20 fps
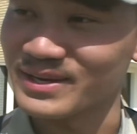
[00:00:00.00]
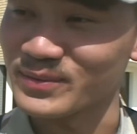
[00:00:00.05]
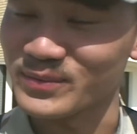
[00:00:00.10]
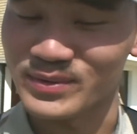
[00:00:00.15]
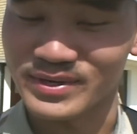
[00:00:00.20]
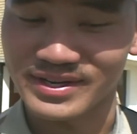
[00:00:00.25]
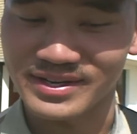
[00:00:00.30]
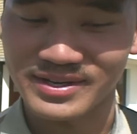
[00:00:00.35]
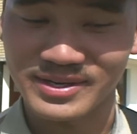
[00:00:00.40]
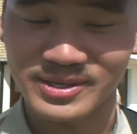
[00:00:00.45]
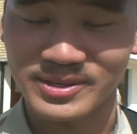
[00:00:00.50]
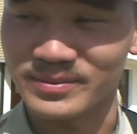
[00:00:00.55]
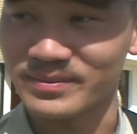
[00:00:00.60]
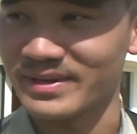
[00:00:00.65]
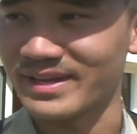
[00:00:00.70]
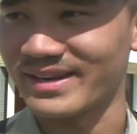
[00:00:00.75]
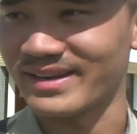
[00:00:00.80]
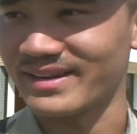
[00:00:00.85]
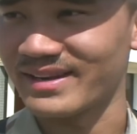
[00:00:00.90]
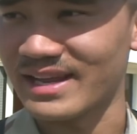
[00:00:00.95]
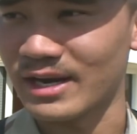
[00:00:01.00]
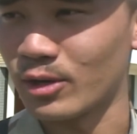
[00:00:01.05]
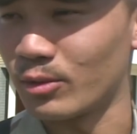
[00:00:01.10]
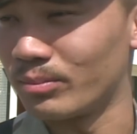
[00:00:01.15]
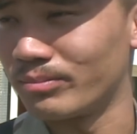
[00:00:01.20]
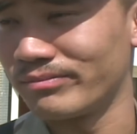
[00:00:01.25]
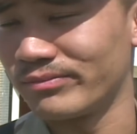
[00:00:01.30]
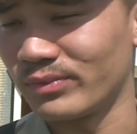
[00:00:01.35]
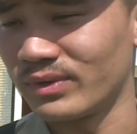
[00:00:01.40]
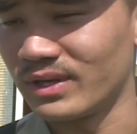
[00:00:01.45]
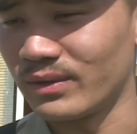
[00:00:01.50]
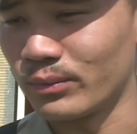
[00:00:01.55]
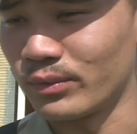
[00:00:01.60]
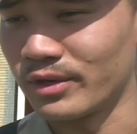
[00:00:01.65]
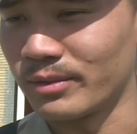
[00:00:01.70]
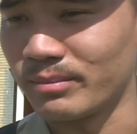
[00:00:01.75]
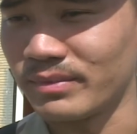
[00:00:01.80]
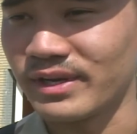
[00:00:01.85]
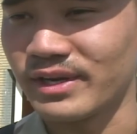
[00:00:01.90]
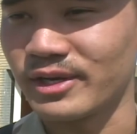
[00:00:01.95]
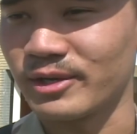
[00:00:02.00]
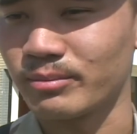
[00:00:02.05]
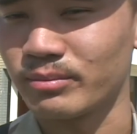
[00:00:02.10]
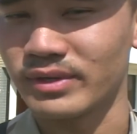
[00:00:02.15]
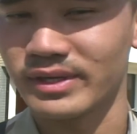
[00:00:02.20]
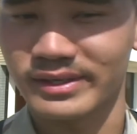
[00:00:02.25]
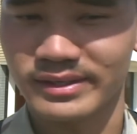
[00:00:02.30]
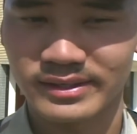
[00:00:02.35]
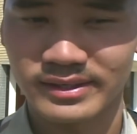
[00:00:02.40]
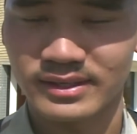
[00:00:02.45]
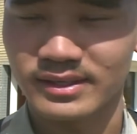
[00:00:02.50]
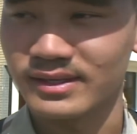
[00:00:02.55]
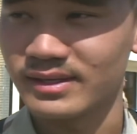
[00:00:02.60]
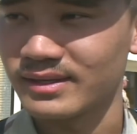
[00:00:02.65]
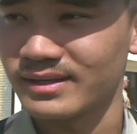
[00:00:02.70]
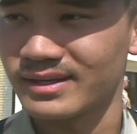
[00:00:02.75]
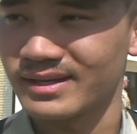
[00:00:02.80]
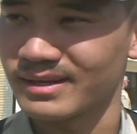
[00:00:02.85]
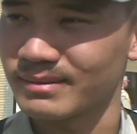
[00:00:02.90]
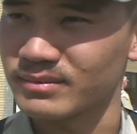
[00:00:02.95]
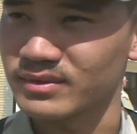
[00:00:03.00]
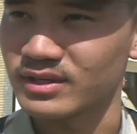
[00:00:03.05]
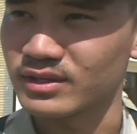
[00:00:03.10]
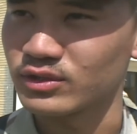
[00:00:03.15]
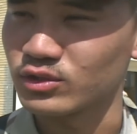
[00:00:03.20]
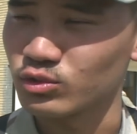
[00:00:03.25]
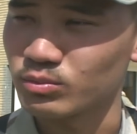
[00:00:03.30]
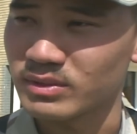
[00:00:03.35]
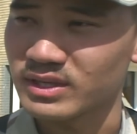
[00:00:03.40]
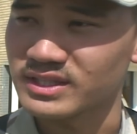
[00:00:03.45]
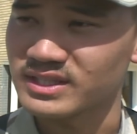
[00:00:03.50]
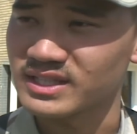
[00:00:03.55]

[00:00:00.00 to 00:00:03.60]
didn't want to come. I don't really want to be here, but I'm going to do my